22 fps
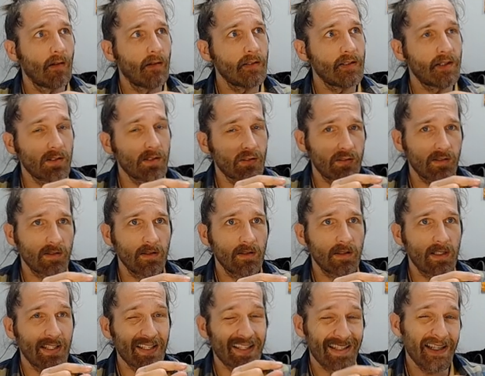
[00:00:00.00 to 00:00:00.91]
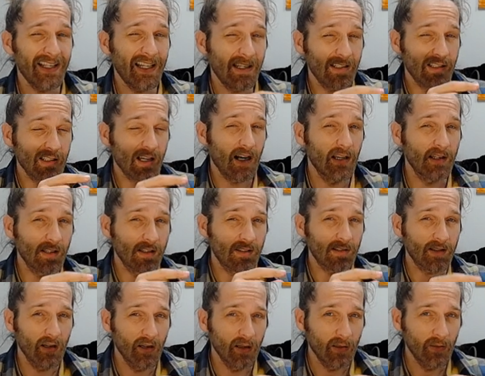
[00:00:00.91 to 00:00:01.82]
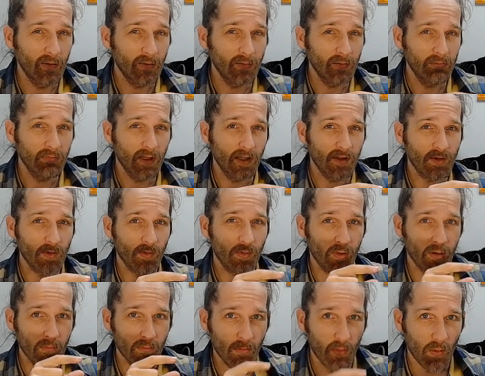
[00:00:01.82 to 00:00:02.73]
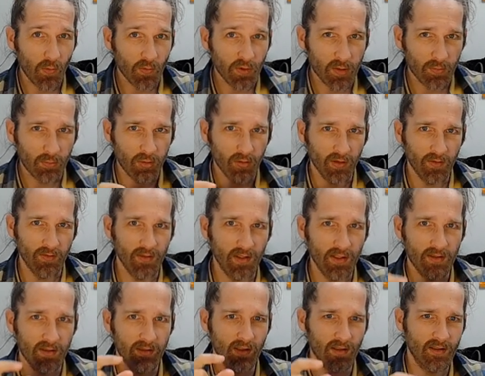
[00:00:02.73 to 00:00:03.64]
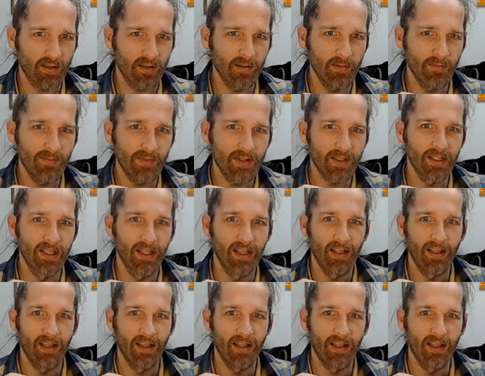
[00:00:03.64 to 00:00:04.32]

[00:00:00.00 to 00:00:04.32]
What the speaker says: just distinct on its own, and so there are multiple of these systems.